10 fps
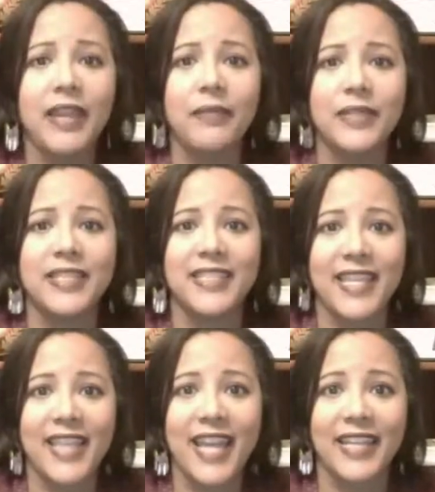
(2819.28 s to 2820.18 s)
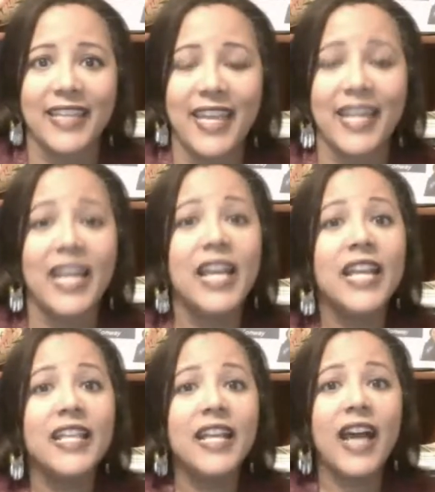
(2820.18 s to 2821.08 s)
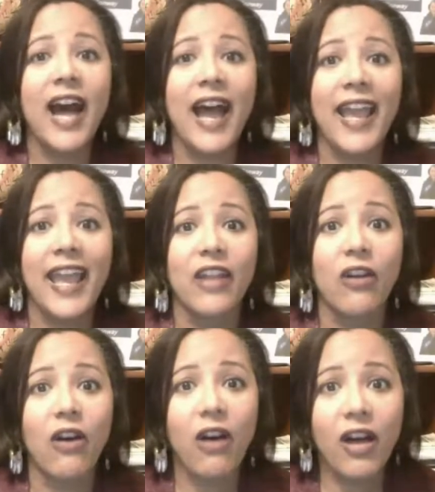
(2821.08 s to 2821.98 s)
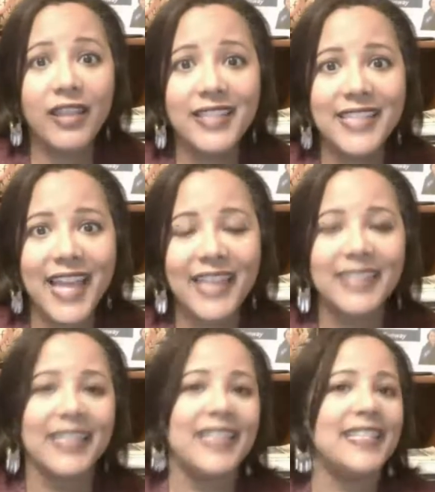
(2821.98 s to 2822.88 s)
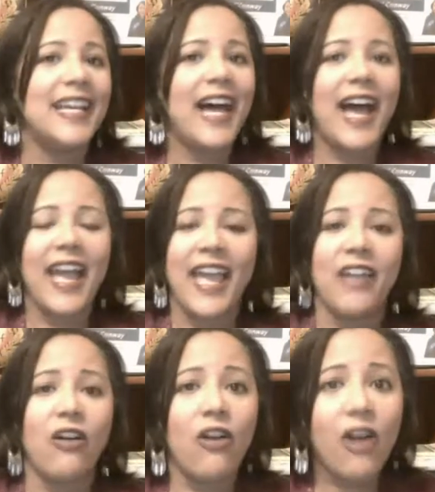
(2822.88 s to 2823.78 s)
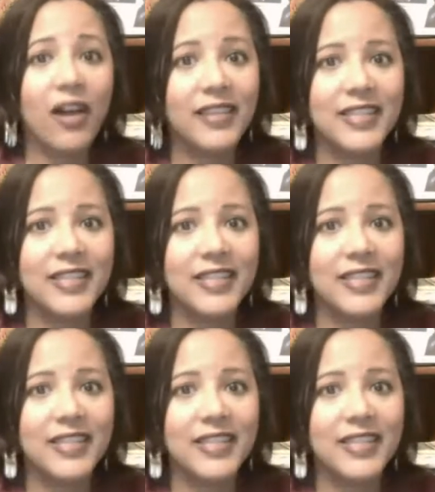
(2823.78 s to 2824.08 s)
going to say that again. I had all these accolades. I had all these